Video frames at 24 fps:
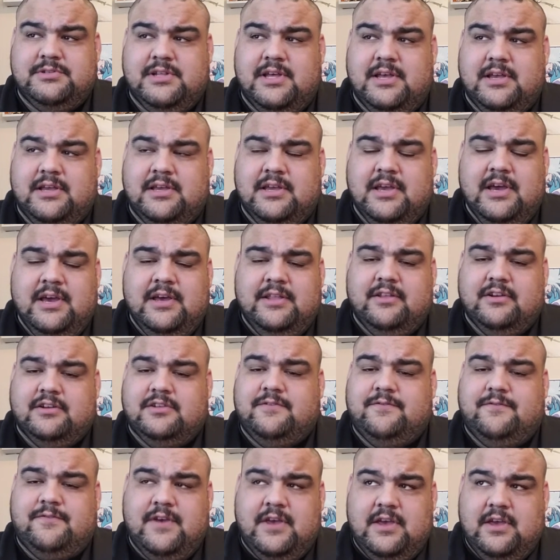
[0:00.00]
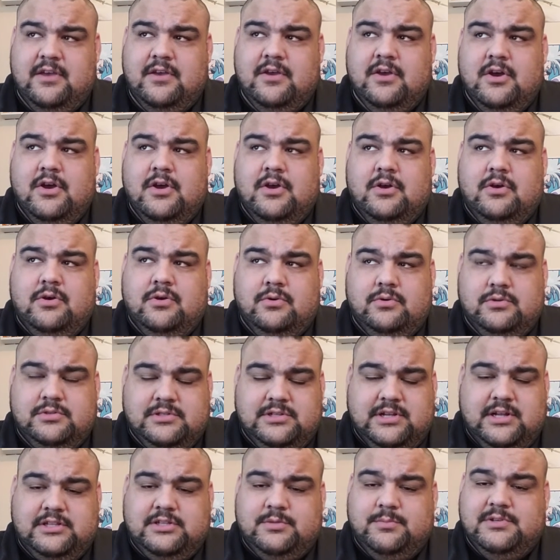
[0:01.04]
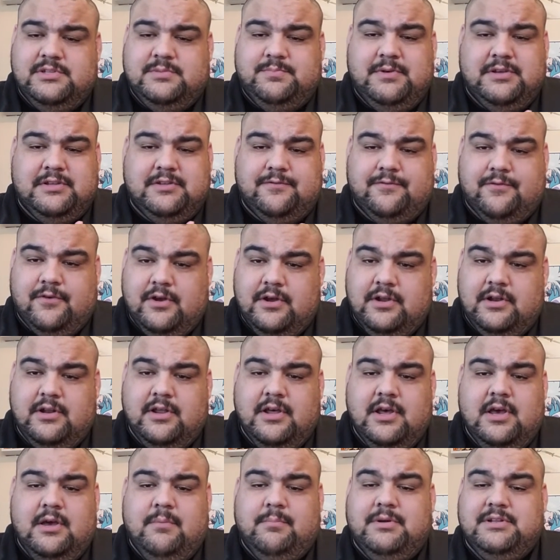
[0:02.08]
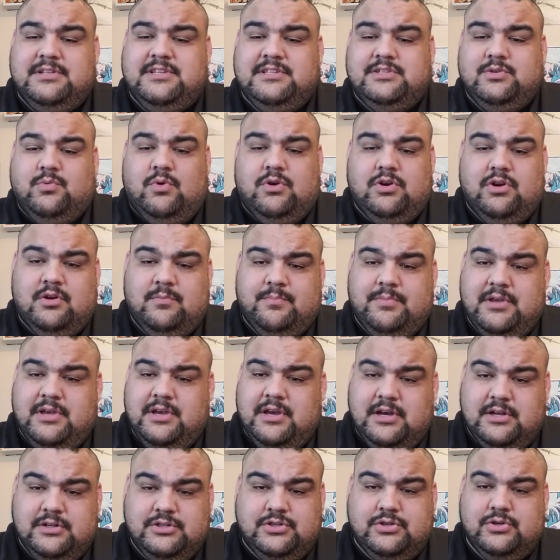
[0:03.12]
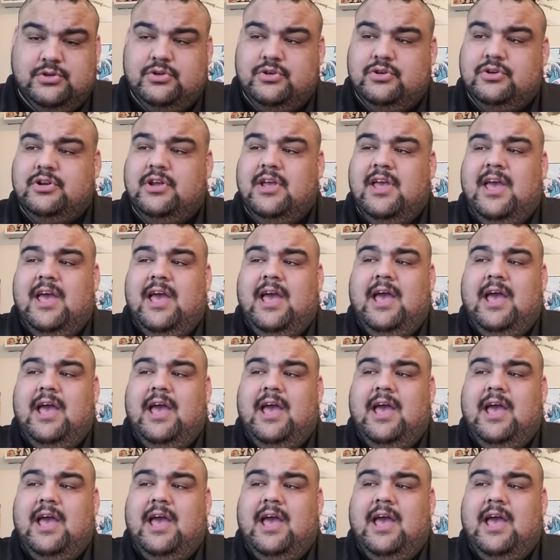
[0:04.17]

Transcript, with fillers: Like there's Faye, who's his best friend, but doesn't want her to be a hunter.